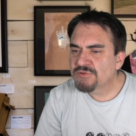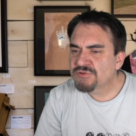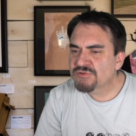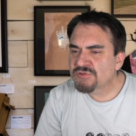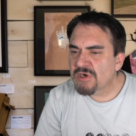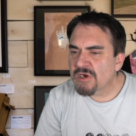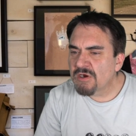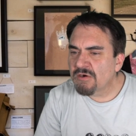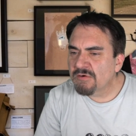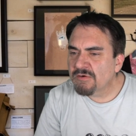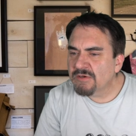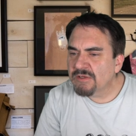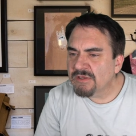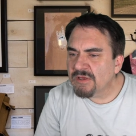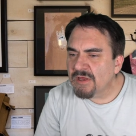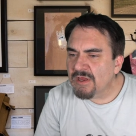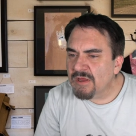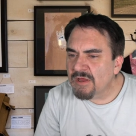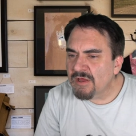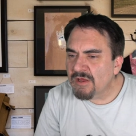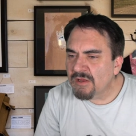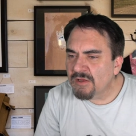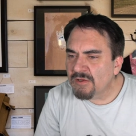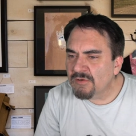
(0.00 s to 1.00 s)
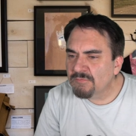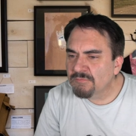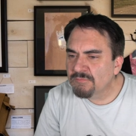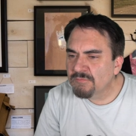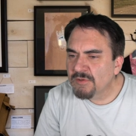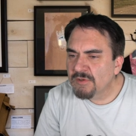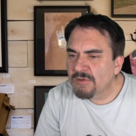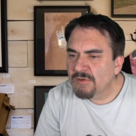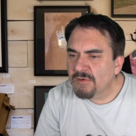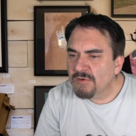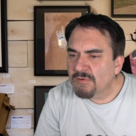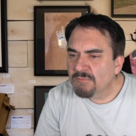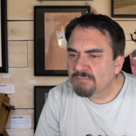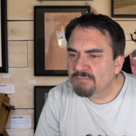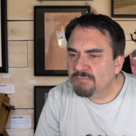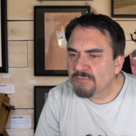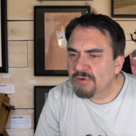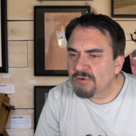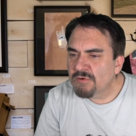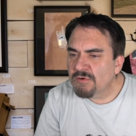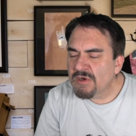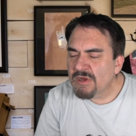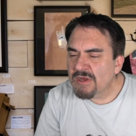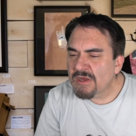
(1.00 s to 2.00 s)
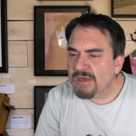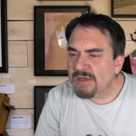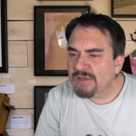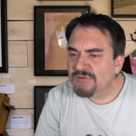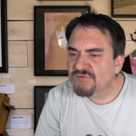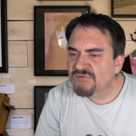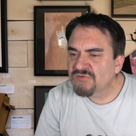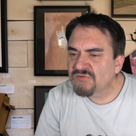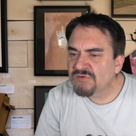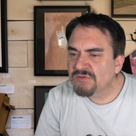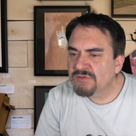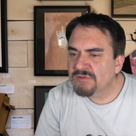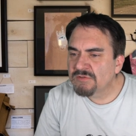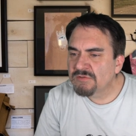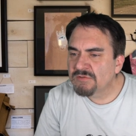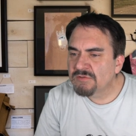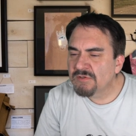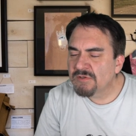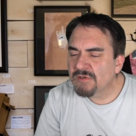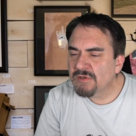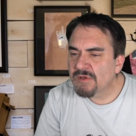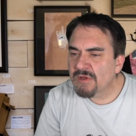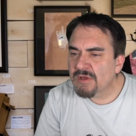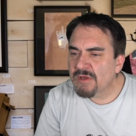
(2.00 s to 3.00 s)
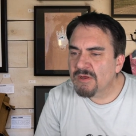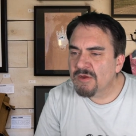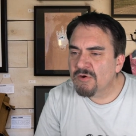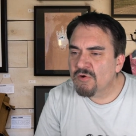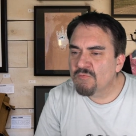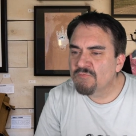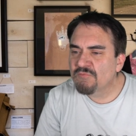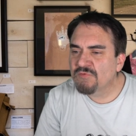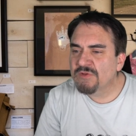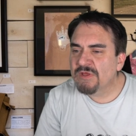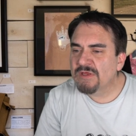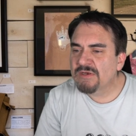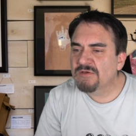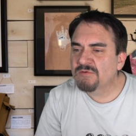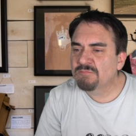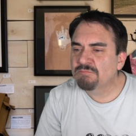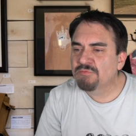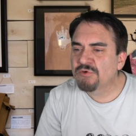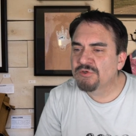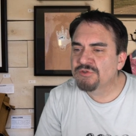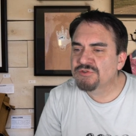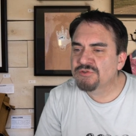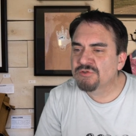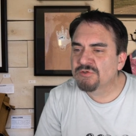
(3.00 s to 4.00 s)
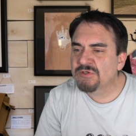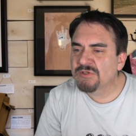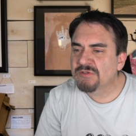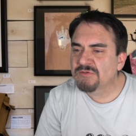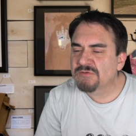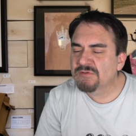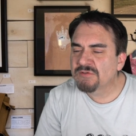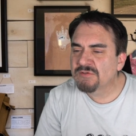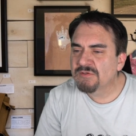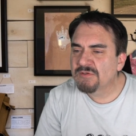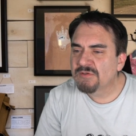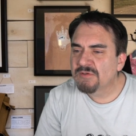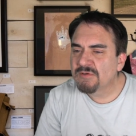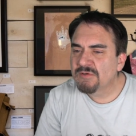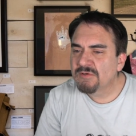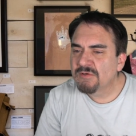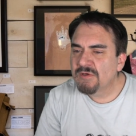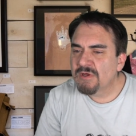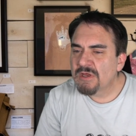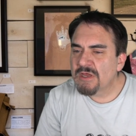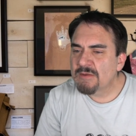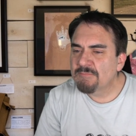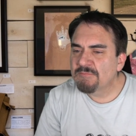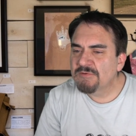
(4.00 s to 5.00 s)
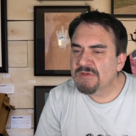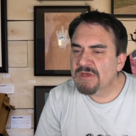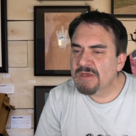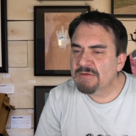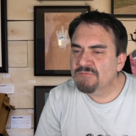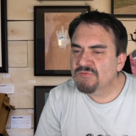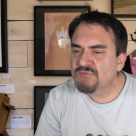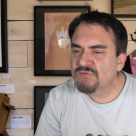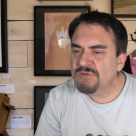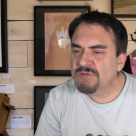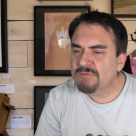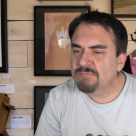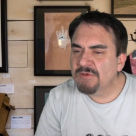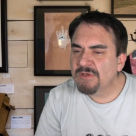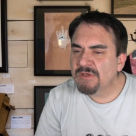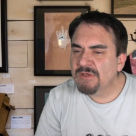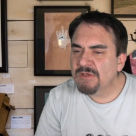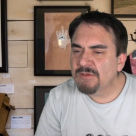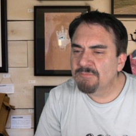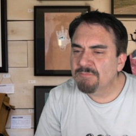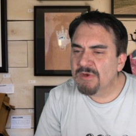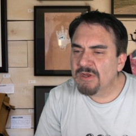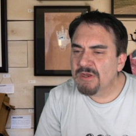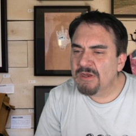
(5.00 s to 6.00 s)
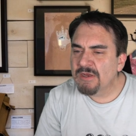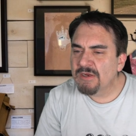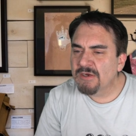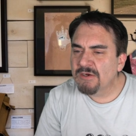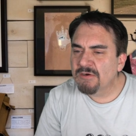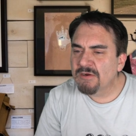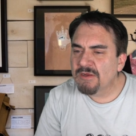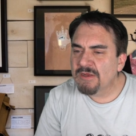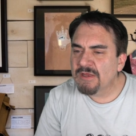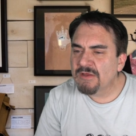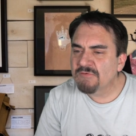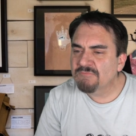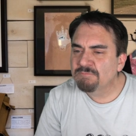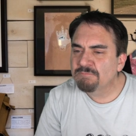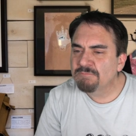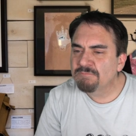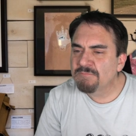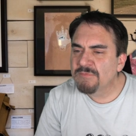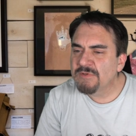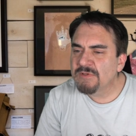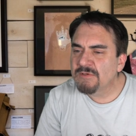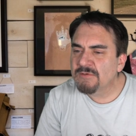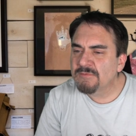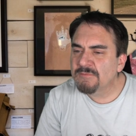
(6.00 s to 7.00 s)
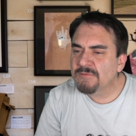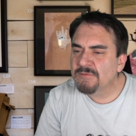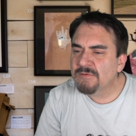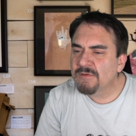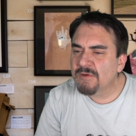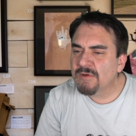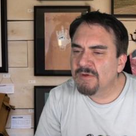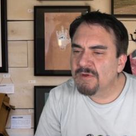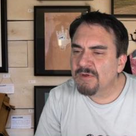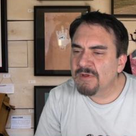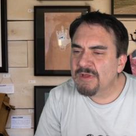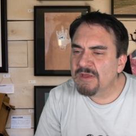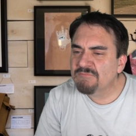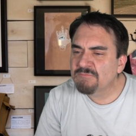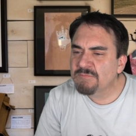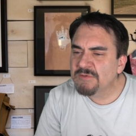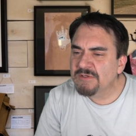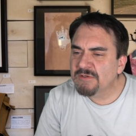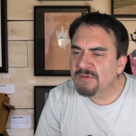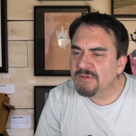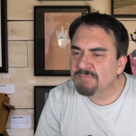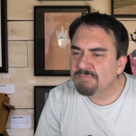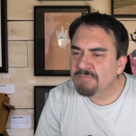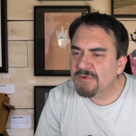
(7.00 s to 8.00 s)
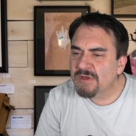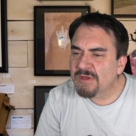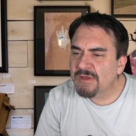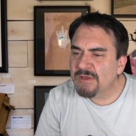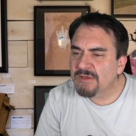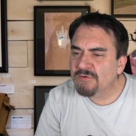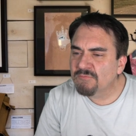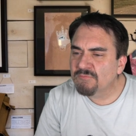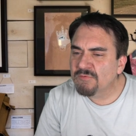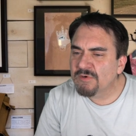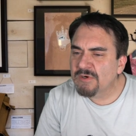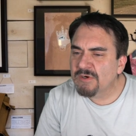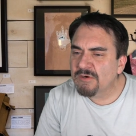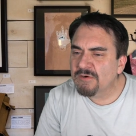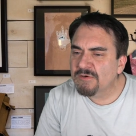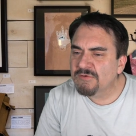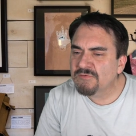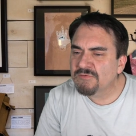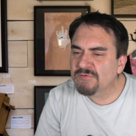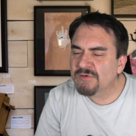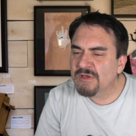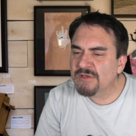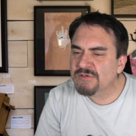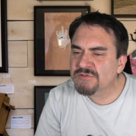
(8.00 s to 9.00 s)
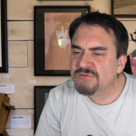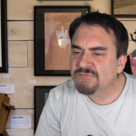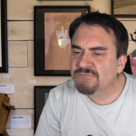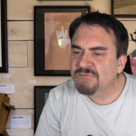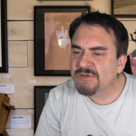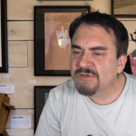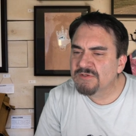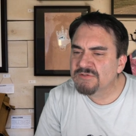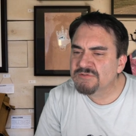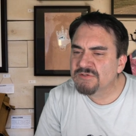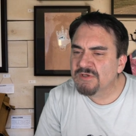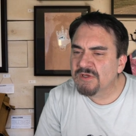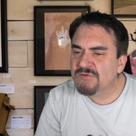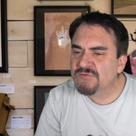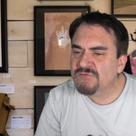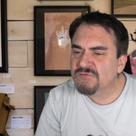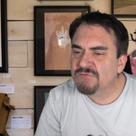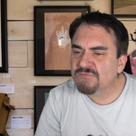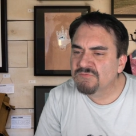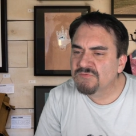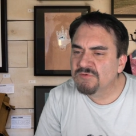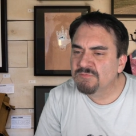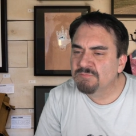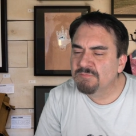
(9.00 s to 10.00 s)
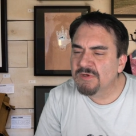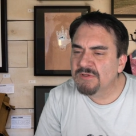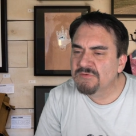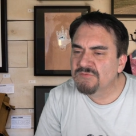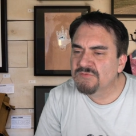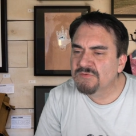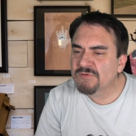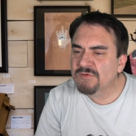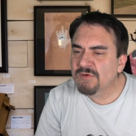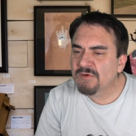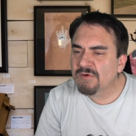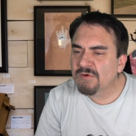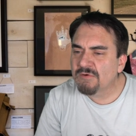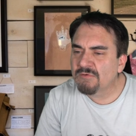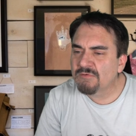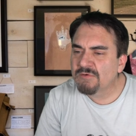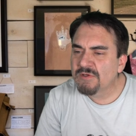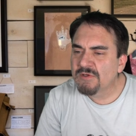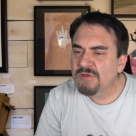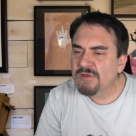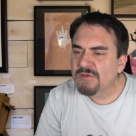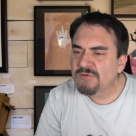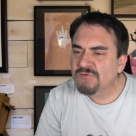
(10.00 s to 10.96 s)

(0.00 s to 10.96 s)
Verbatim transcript: Bashari Mohassin. Hopefully I didn't butcher it. I'm a novice eBay buyer. I have begun buying rare international VHS a few months ago.